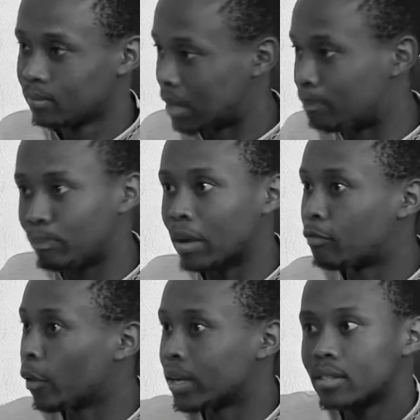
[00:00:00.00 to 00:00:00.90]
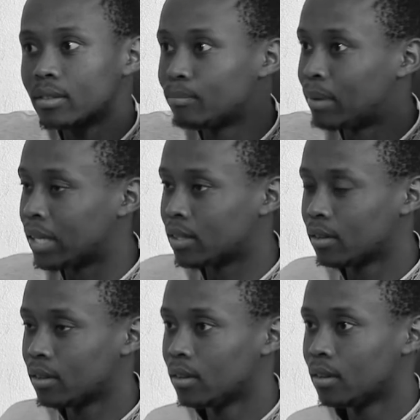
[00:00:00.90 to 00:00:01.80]
The big forest place.
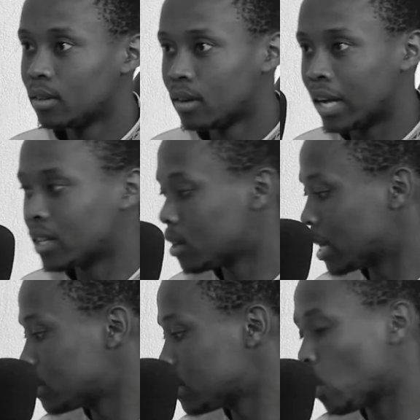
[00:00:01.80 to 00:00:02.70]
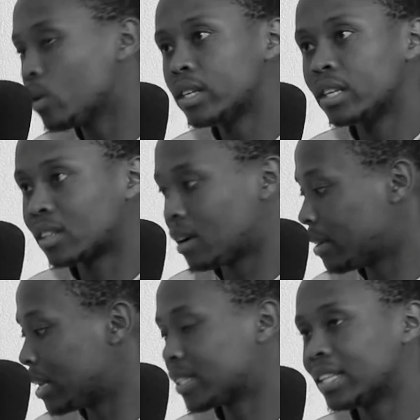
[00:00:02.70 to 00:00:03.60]
Yeah. I think that's they only
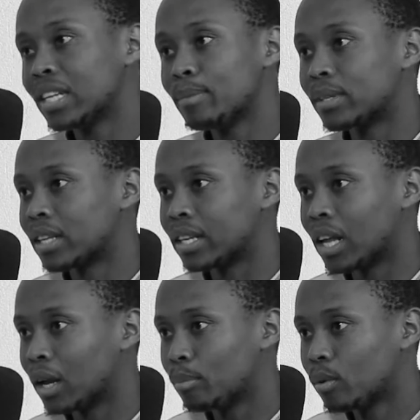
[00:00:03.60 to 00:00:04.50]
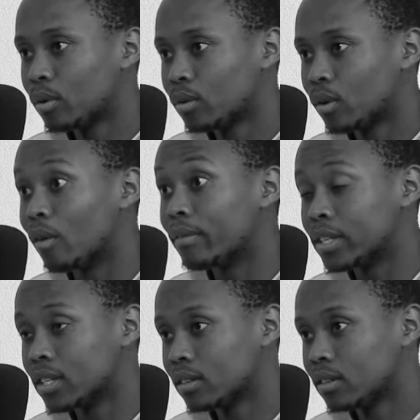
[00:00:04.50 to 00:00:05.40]
discovered less than 10% of
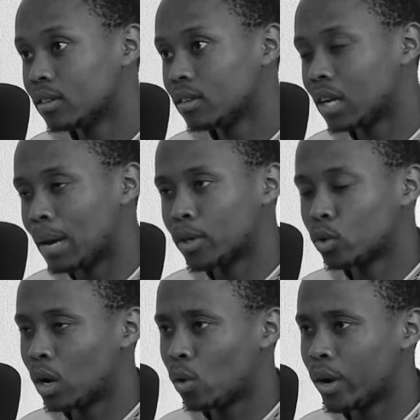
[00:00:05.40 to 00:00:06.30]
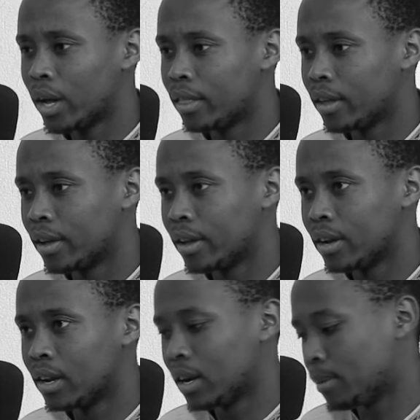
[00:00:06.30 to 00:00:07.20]
it.
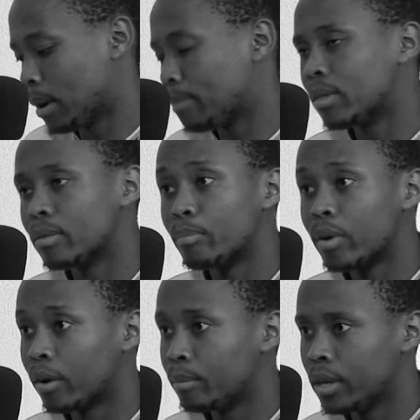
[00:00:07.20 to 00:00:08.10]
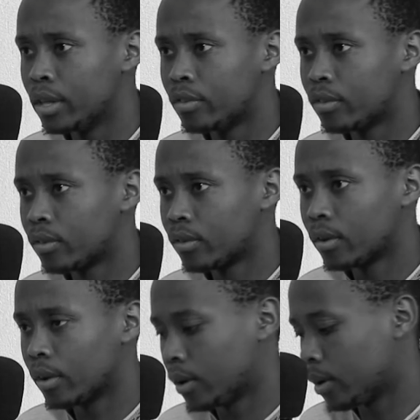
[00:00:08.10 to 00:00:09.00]
The pyramids,
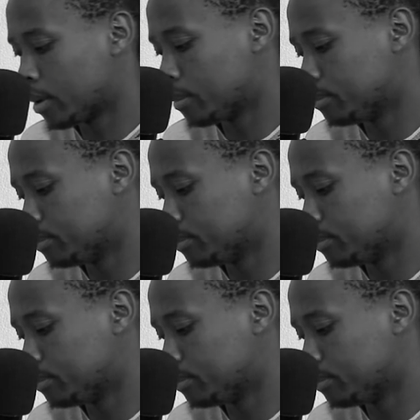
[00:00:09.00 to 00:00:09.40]
sure.